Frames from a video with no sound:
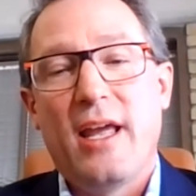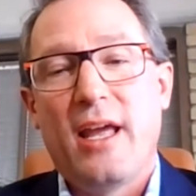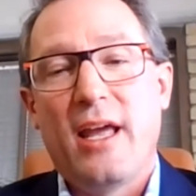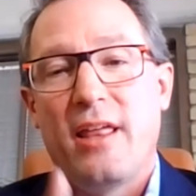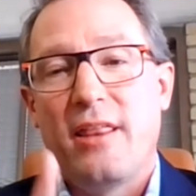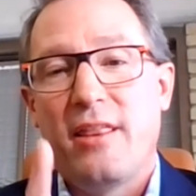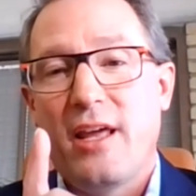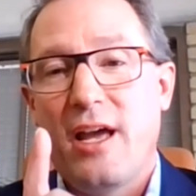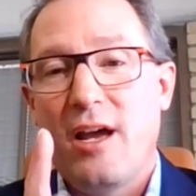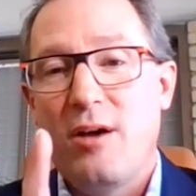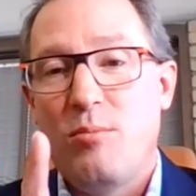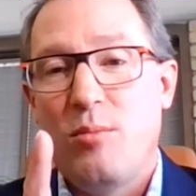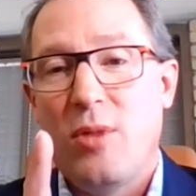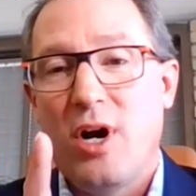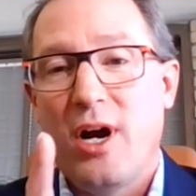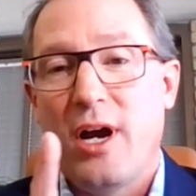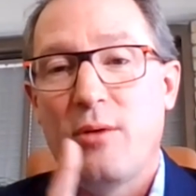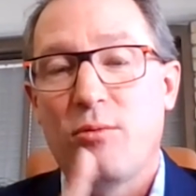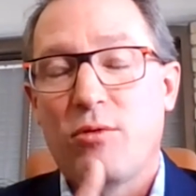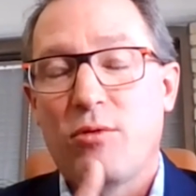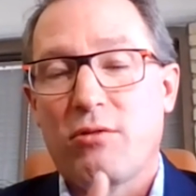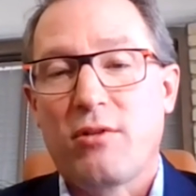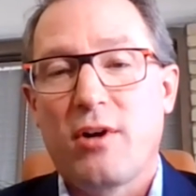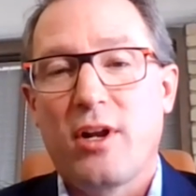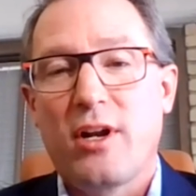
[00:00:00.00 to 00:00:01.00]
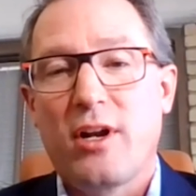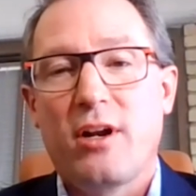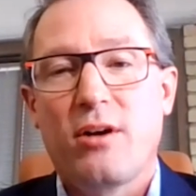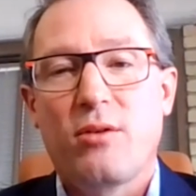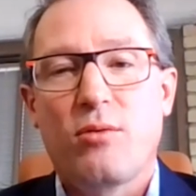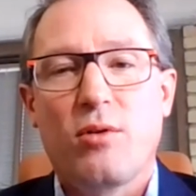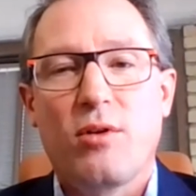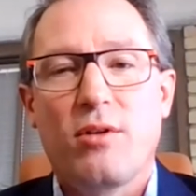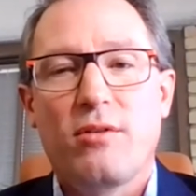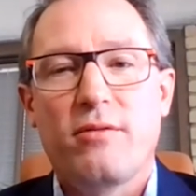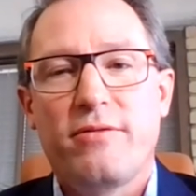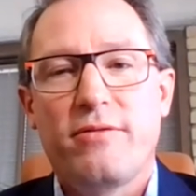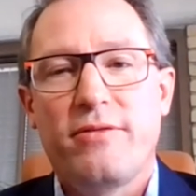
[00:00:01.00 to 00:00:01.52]
And that mine will run out
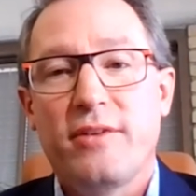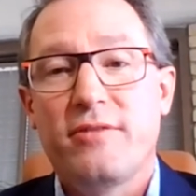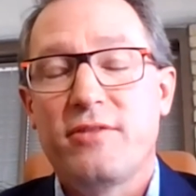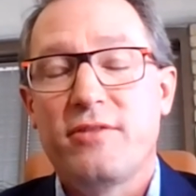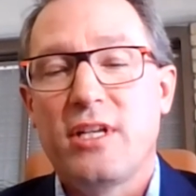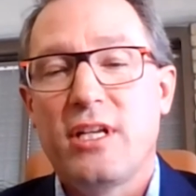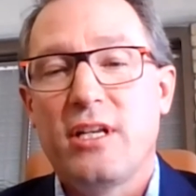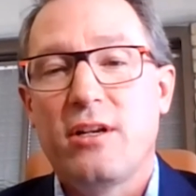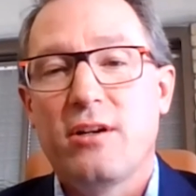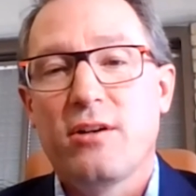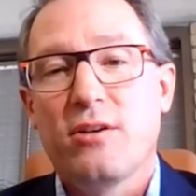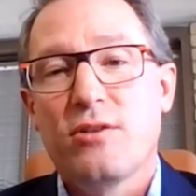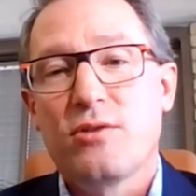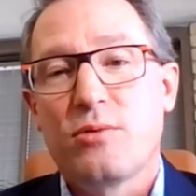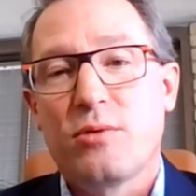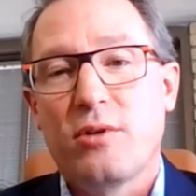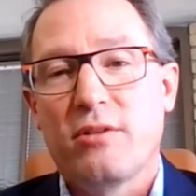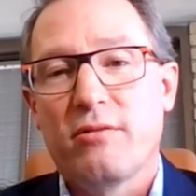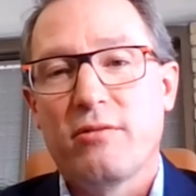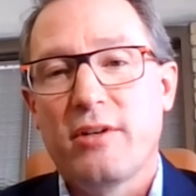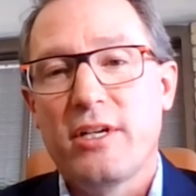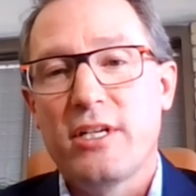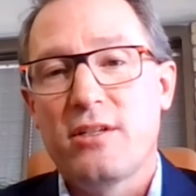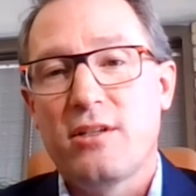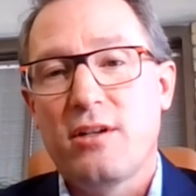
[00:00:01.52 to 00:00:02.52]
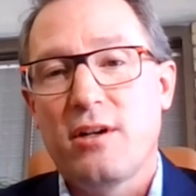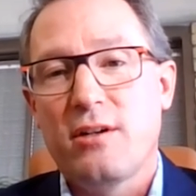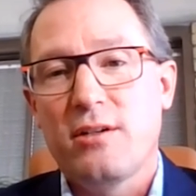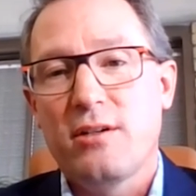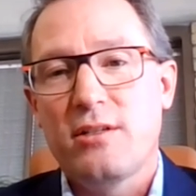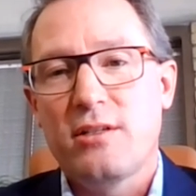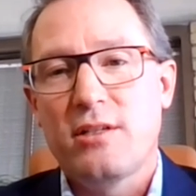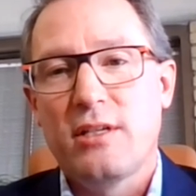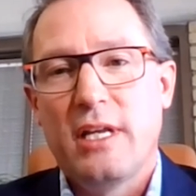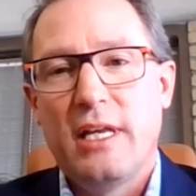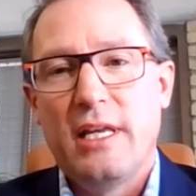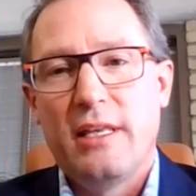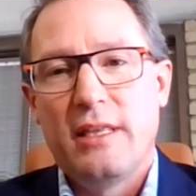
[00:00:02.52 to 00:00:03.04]
of ore in fifteen years when it
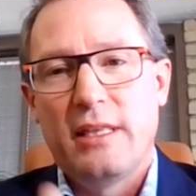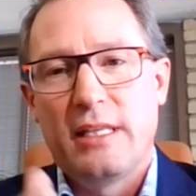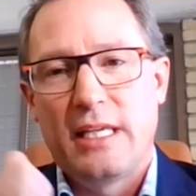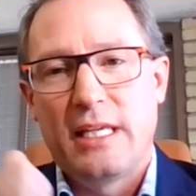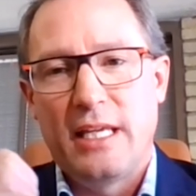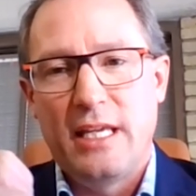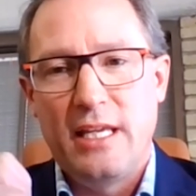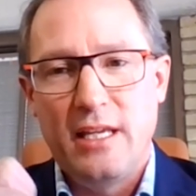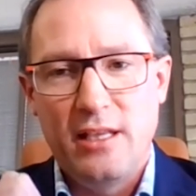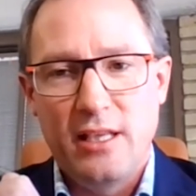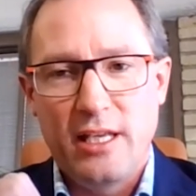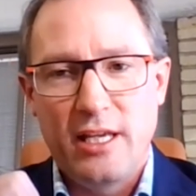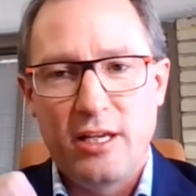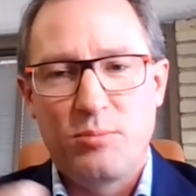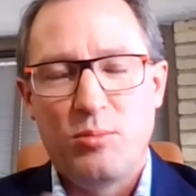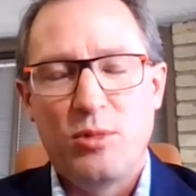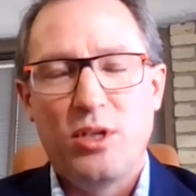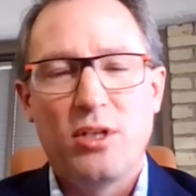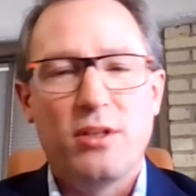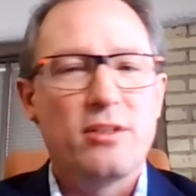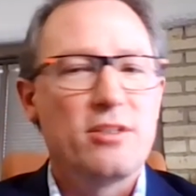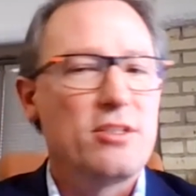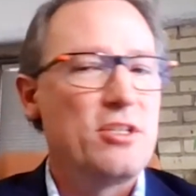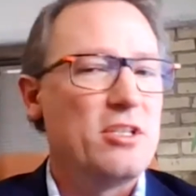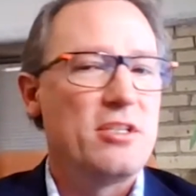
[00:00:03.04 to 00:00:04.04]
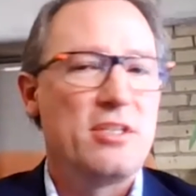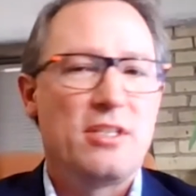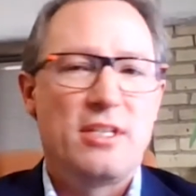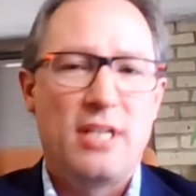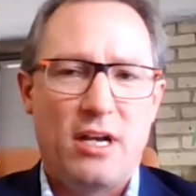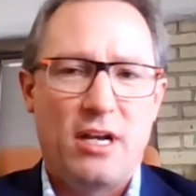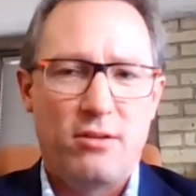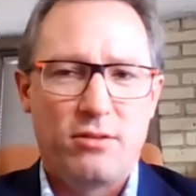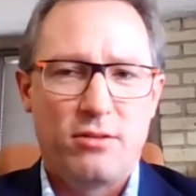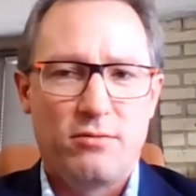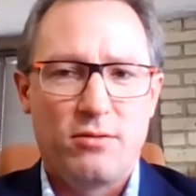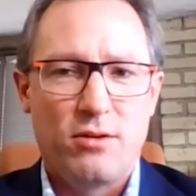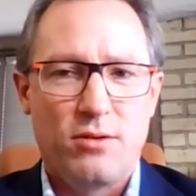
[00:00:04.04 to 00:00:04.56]
restarts. The Key Lake mill is just
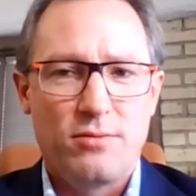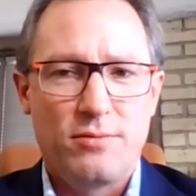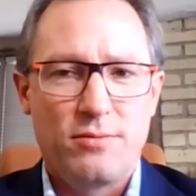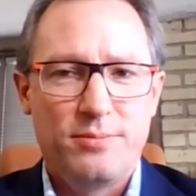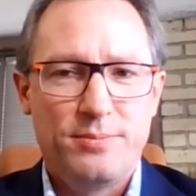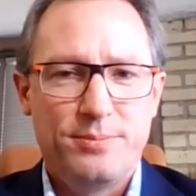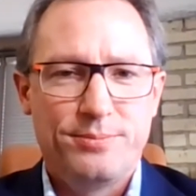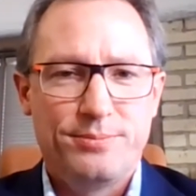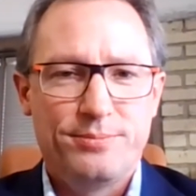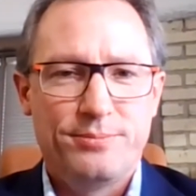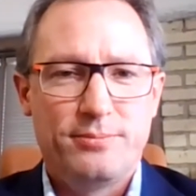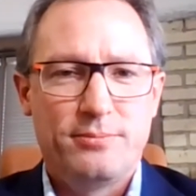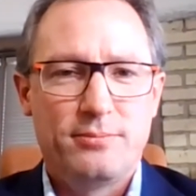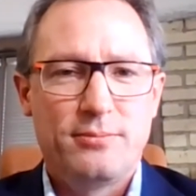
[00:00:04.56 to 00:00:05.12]
down the road.